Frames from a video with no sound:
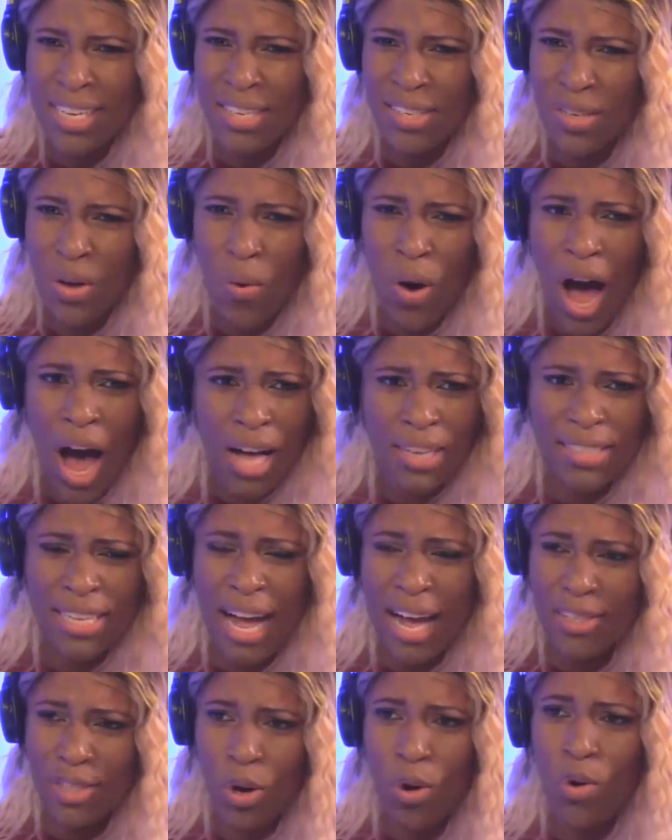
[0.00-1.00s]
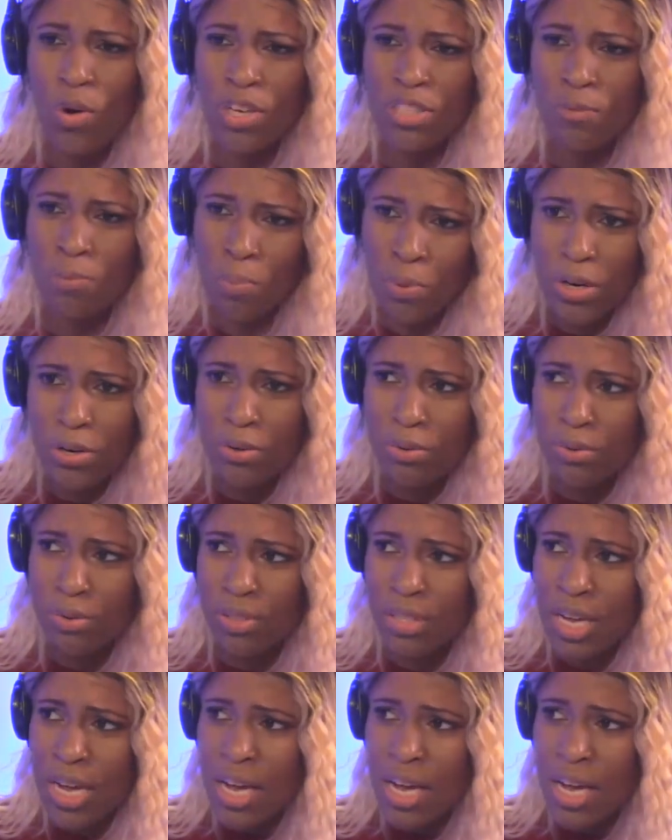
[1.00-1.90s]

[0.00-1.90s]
so hostile towards Bruce?